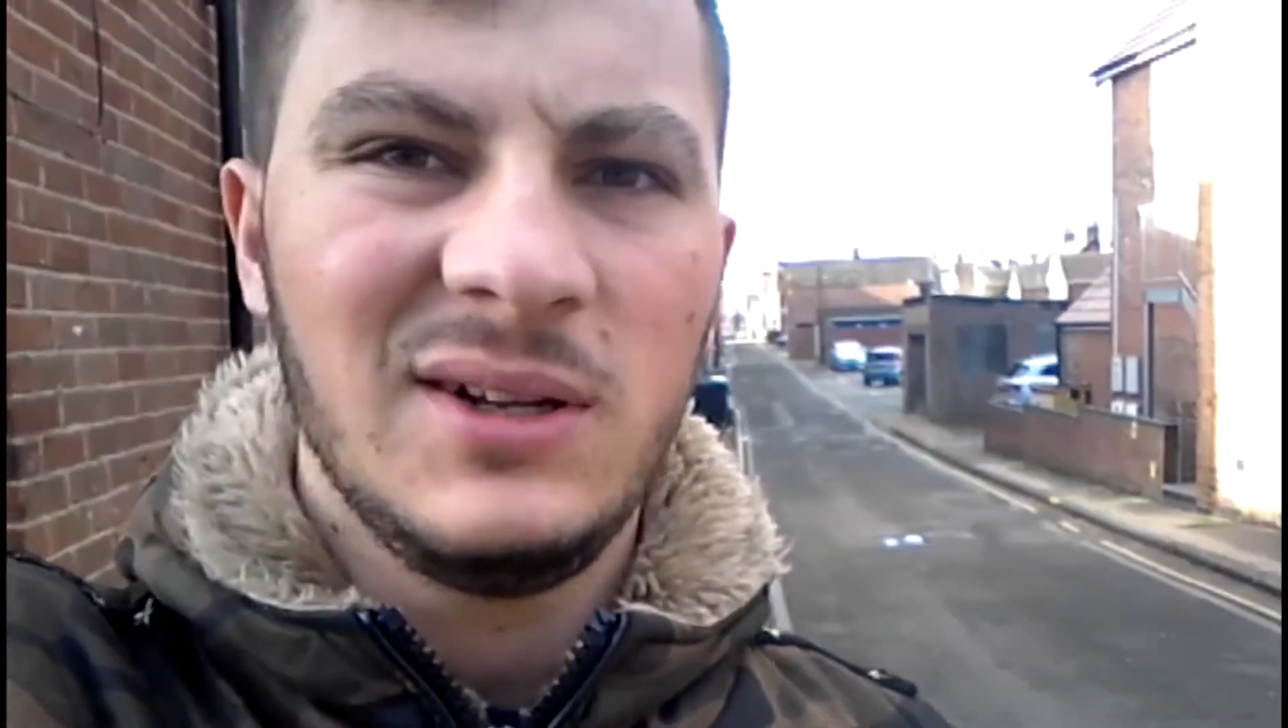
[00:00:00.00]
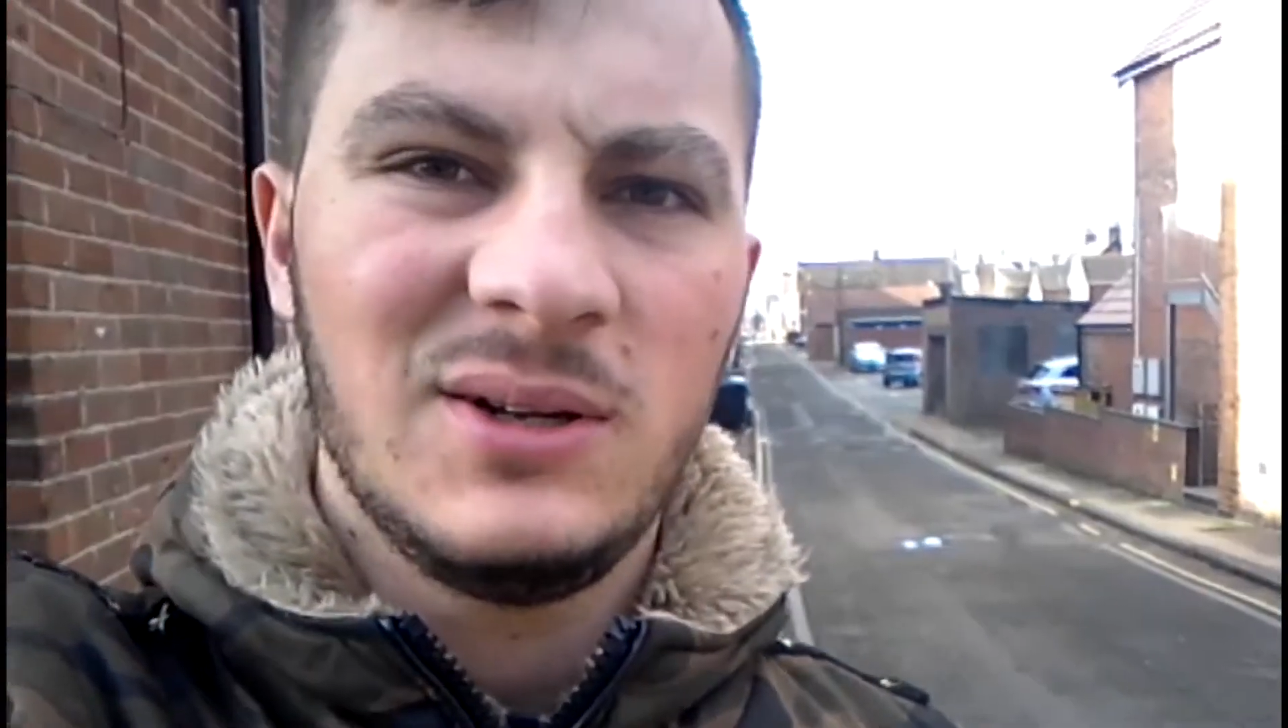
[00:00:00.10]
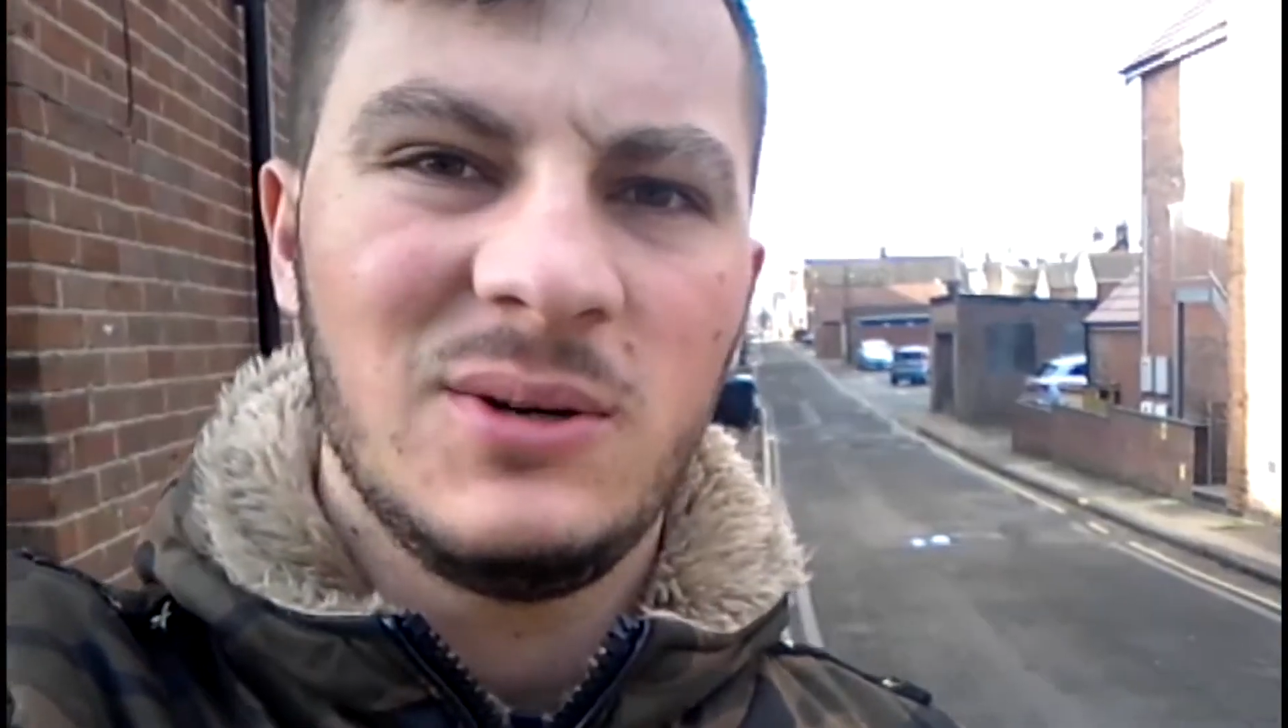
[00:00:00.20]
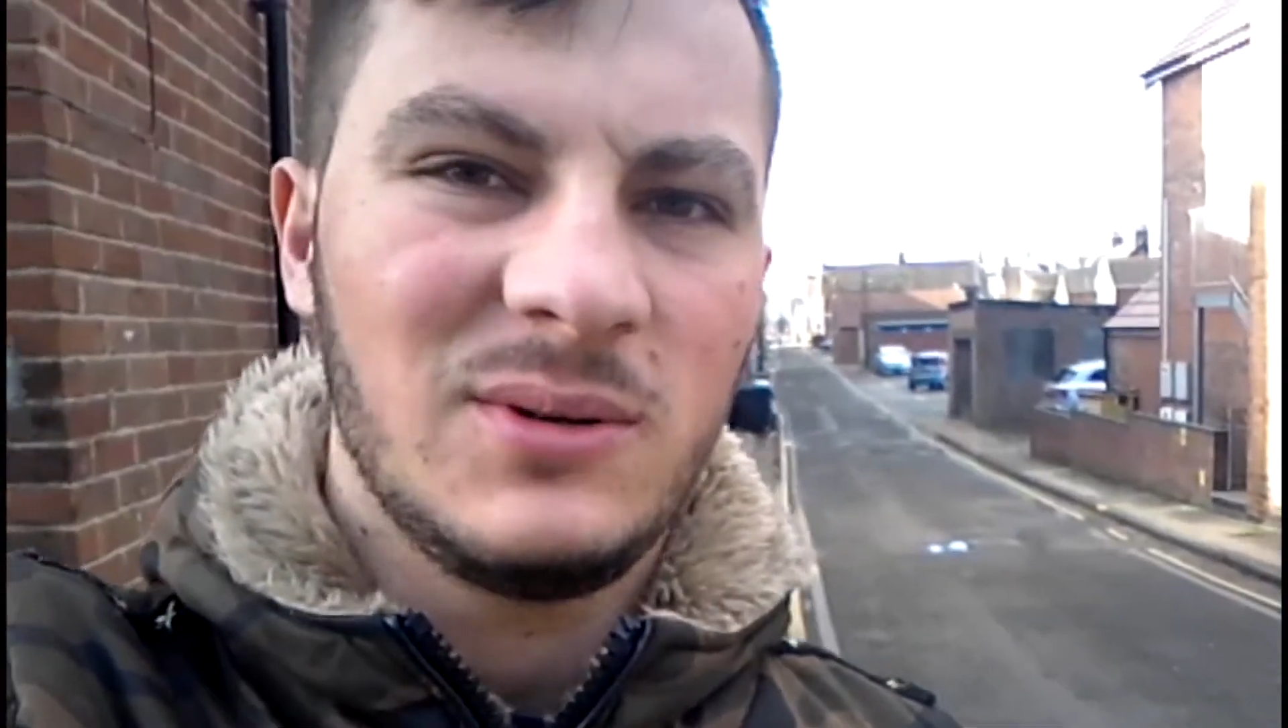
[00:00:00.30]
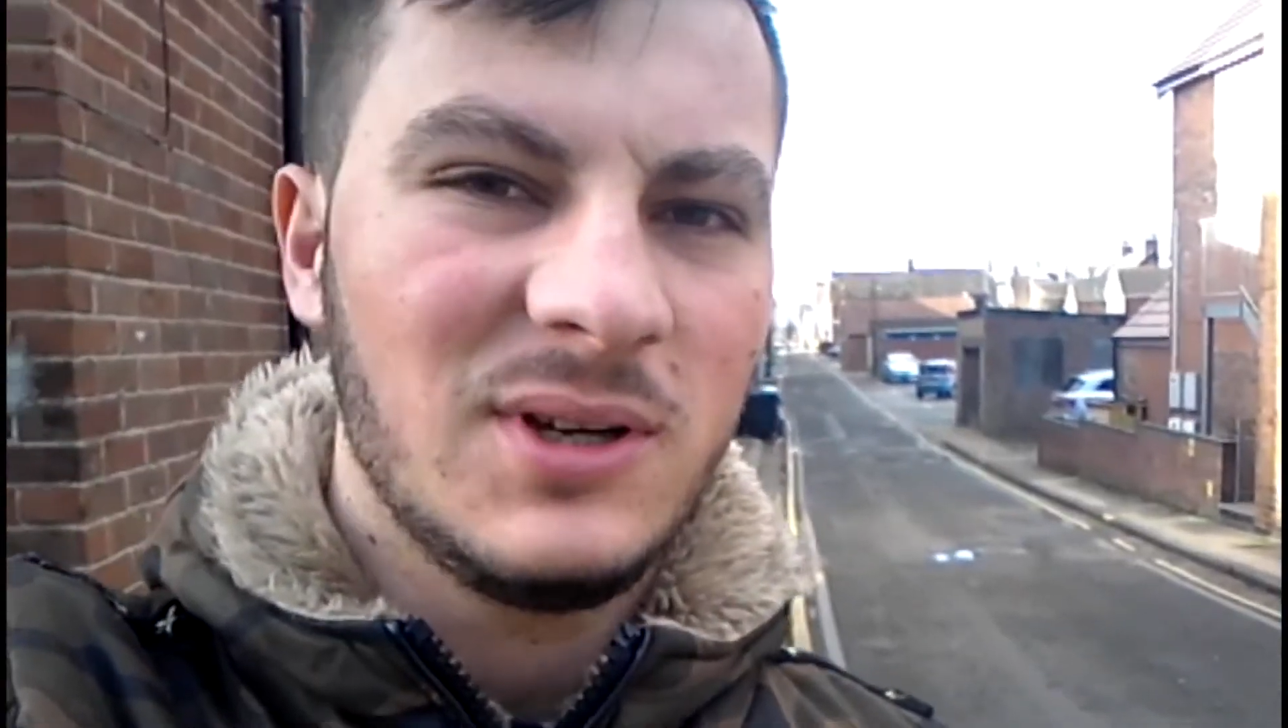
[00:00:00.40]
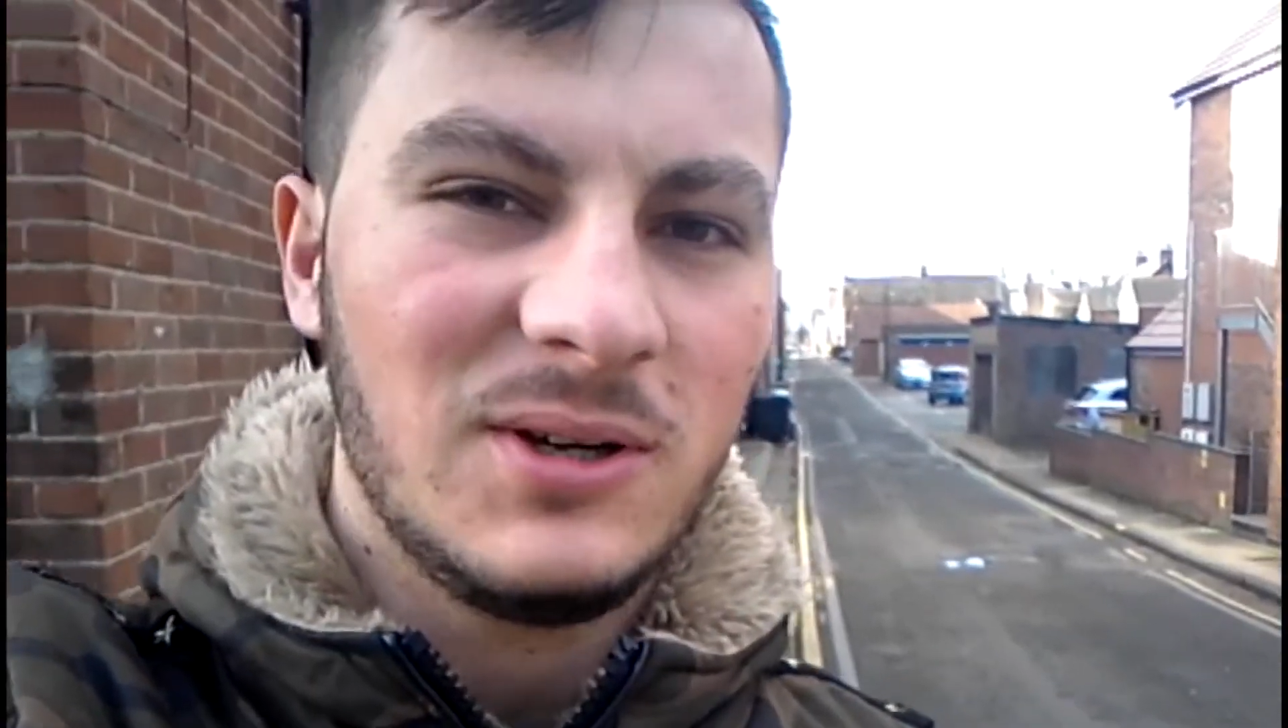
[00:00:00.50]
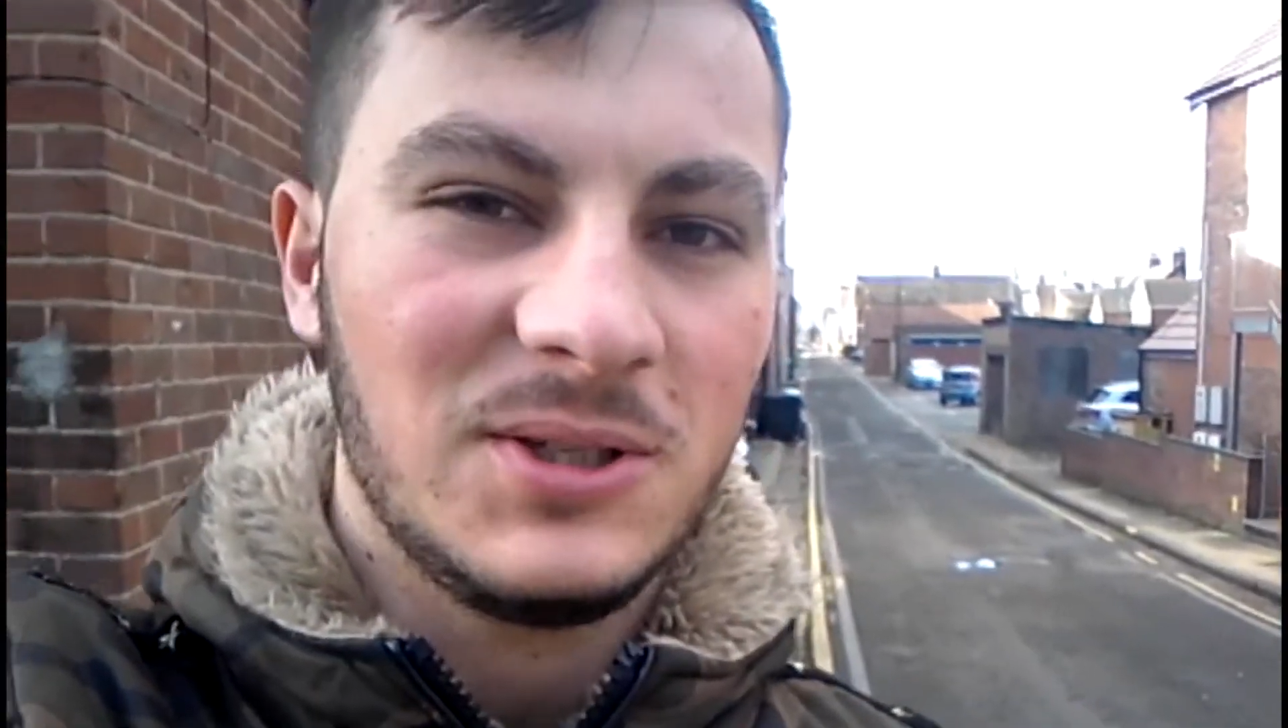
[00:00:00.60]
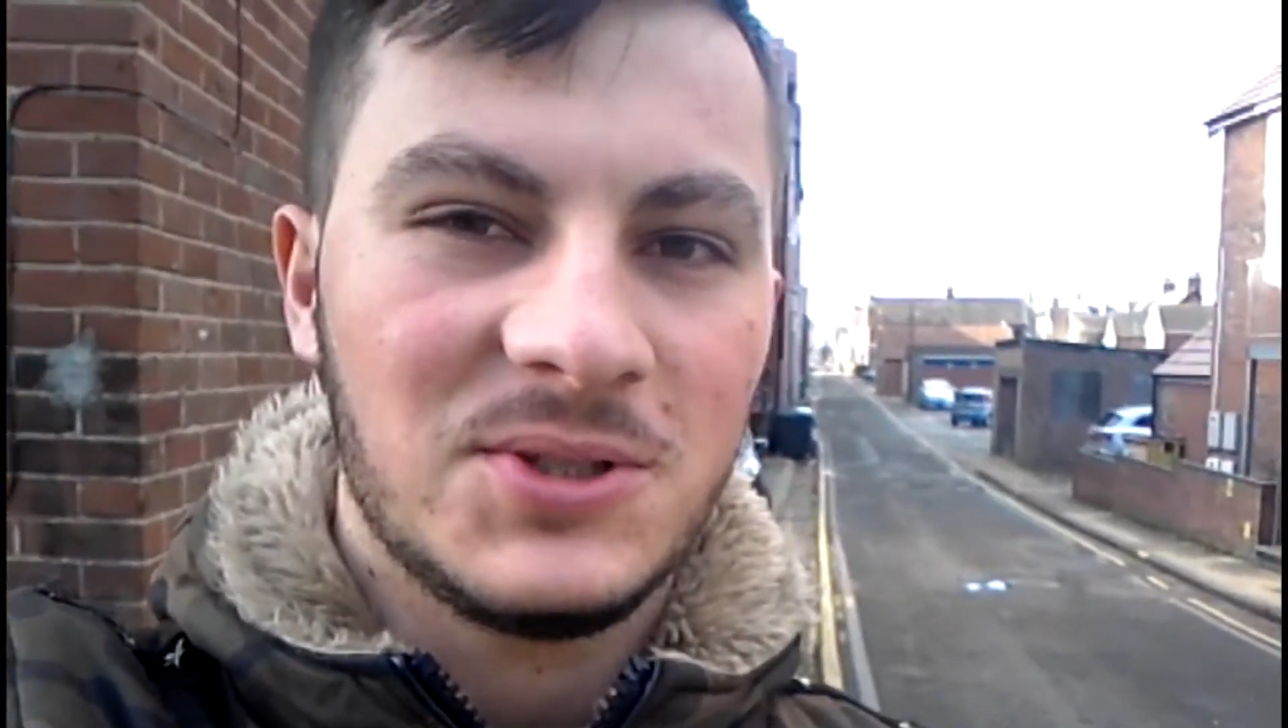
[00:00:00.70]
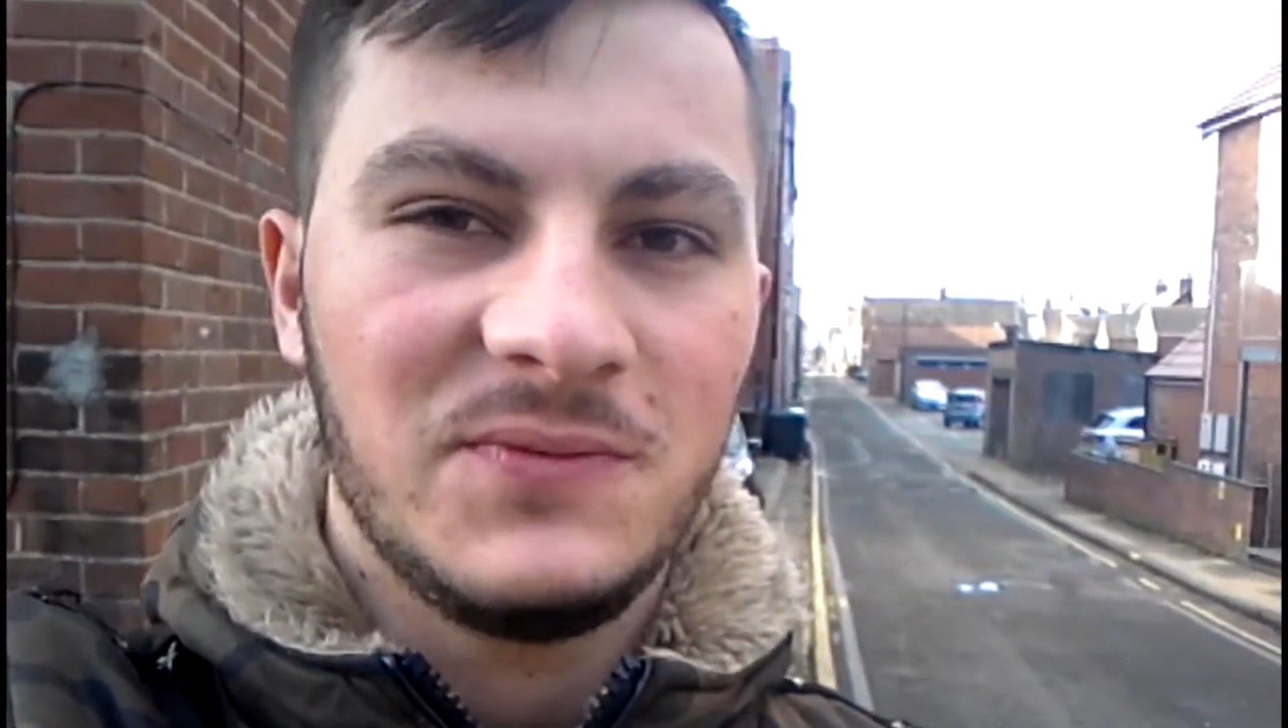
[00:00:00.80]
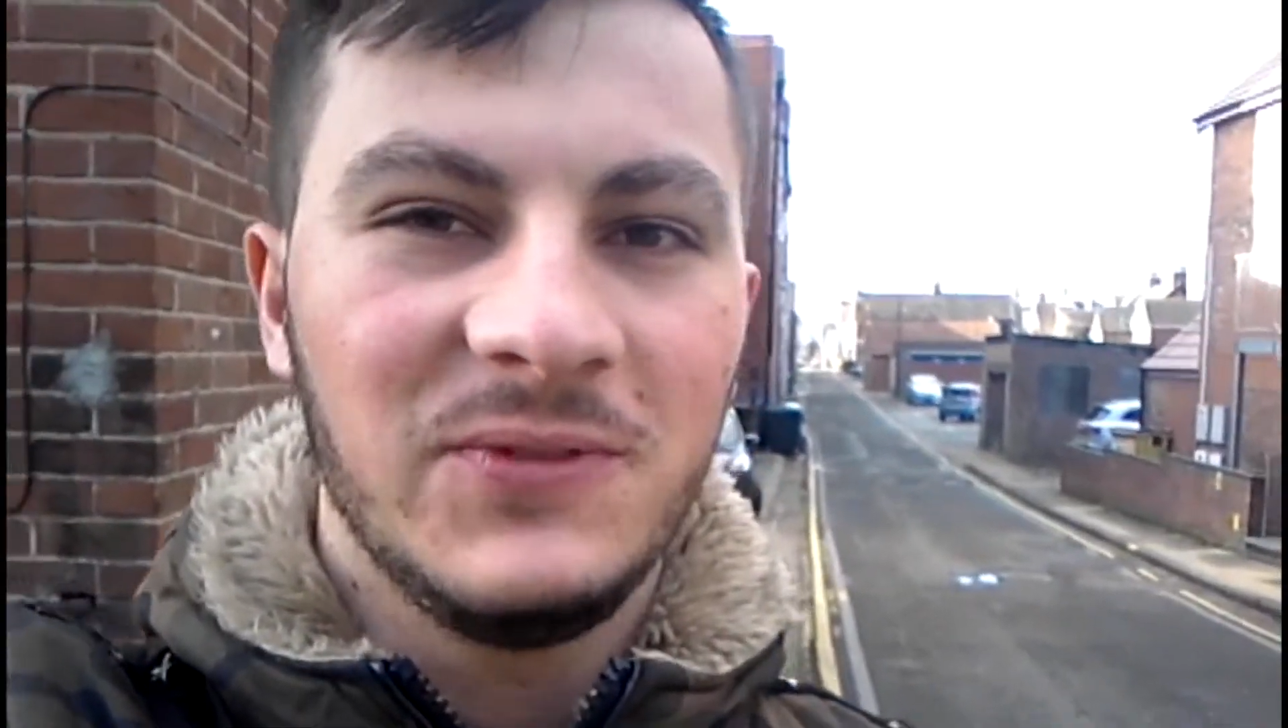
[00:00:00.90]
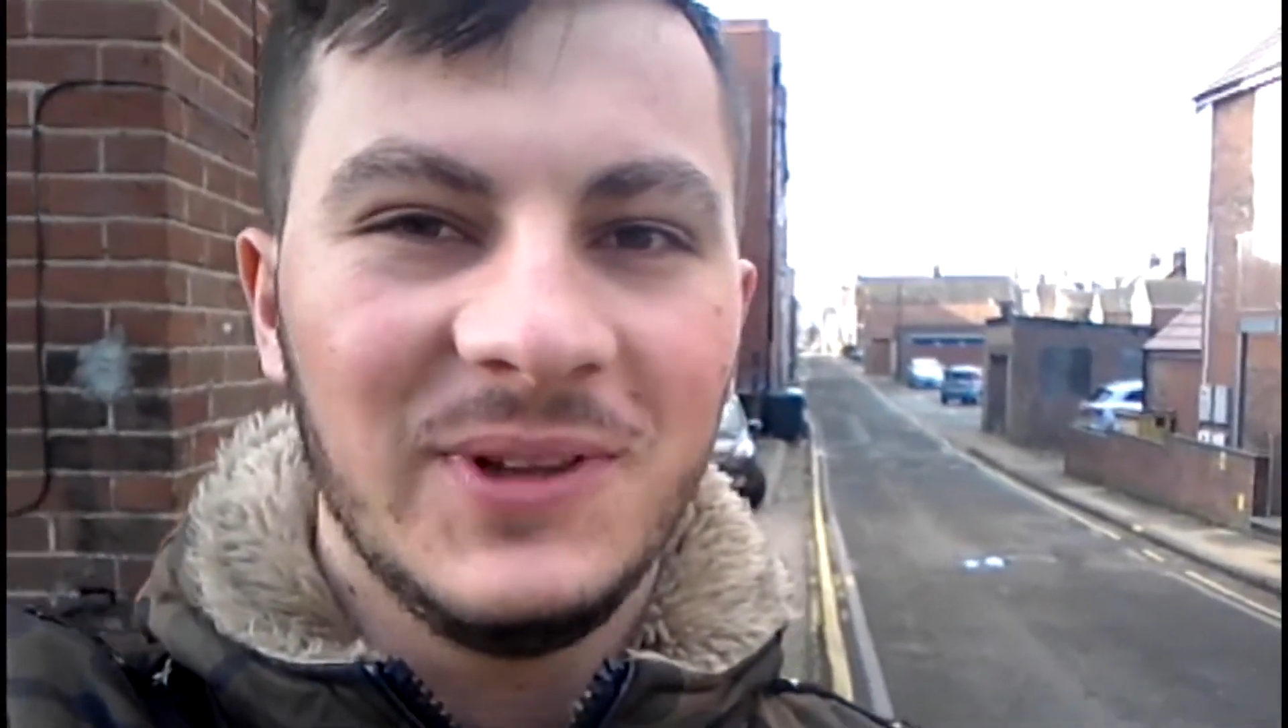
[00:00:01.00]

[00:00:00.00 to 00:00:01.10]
don't know, gosh,